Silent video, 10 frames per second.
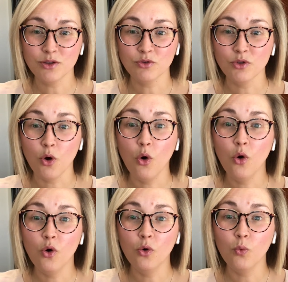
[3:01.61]
through the
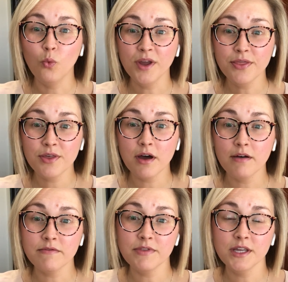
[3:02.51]
whole width
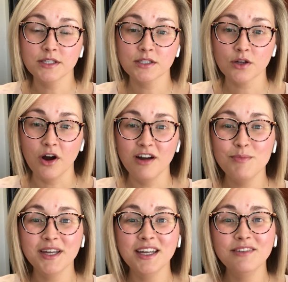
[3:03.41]
of the scar,
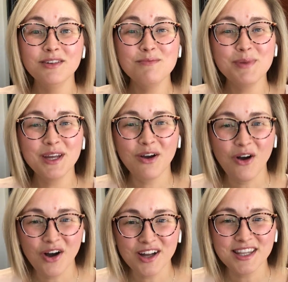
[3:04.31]
but even
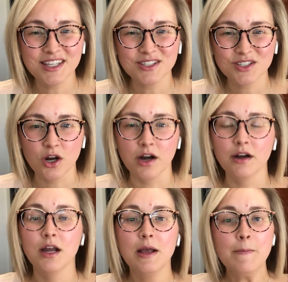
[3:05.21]
beyond the
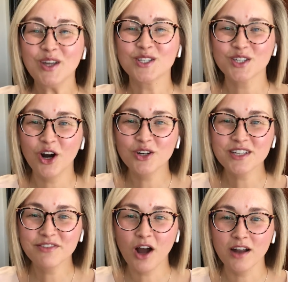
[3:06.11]
scar. Scars
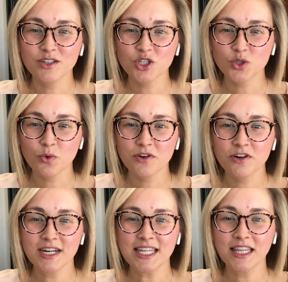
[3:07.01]
have gotten shorter
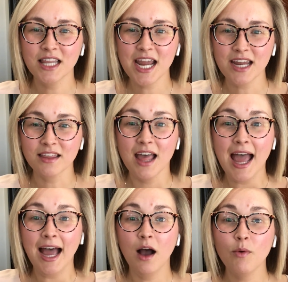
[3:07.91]
in length.
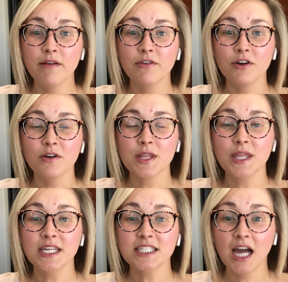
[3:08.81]
However,
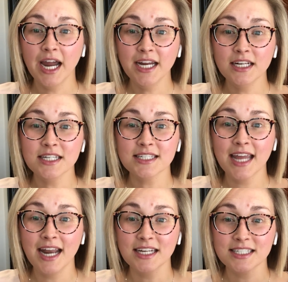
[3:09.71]
the tightness
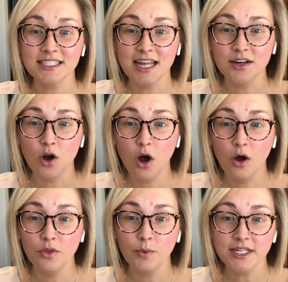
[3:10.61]
can extend
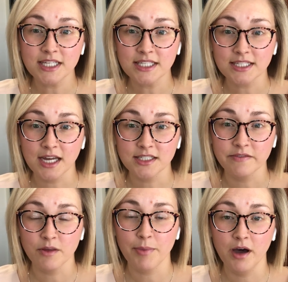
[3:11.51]
all the way to the sides
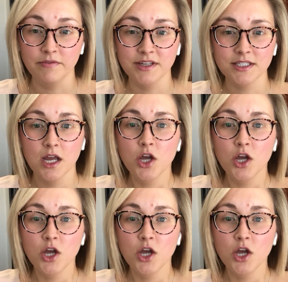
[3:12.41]
of the pelvis.